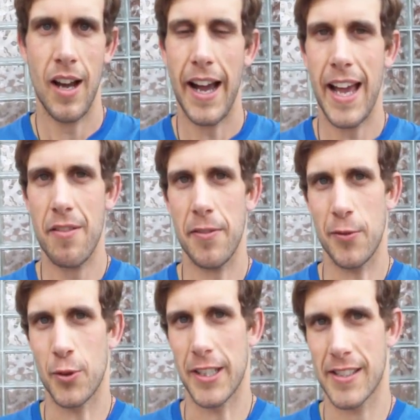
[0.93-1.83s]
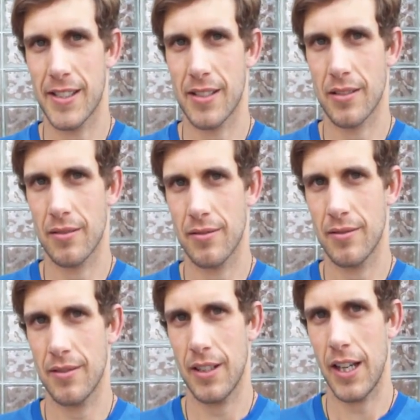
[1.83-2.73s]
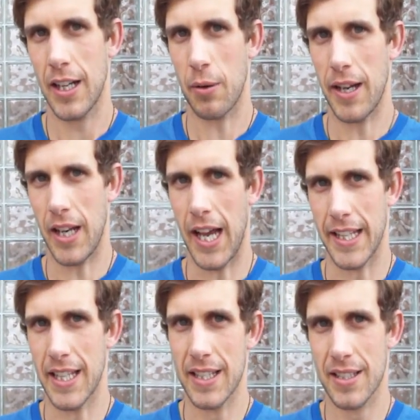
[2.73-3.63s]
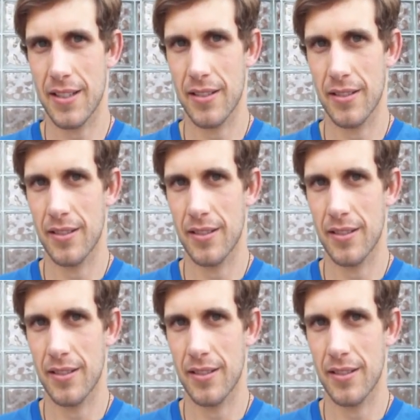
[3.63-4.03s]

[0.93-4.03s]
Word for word: I have a voice. I quite like it.